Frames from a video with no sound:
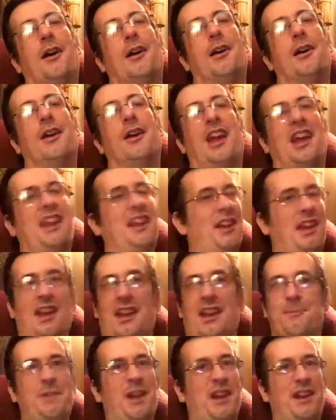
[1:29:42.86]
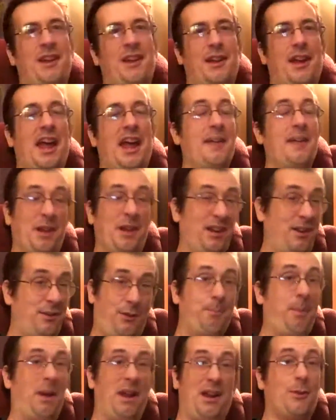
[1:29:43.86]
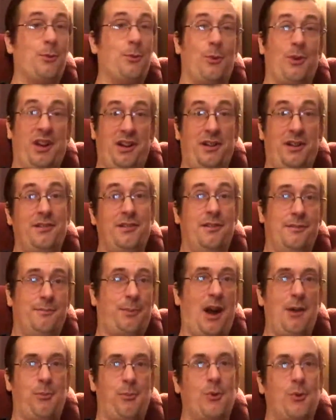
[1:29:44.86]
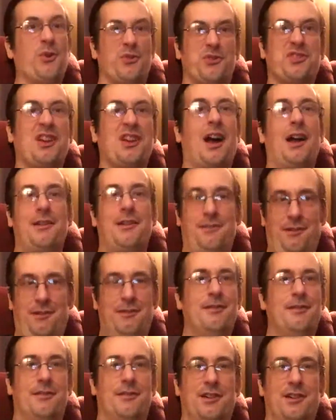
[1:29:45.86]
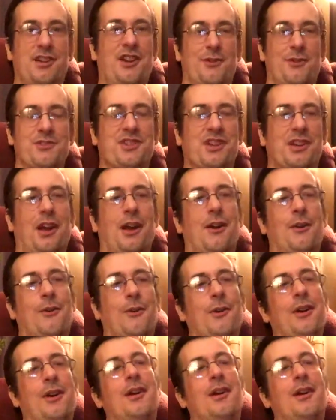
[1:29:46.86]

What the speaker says: and had been a big thorn in Primordial's side years ago,